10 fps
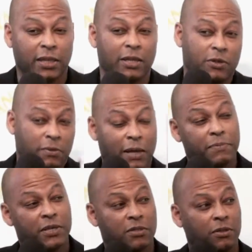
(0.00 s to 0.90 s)
there was a black
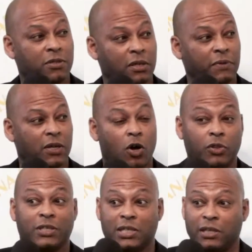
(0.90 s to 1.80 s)
person on the TV,
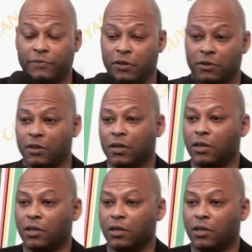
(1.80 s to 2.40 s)
on the telephone.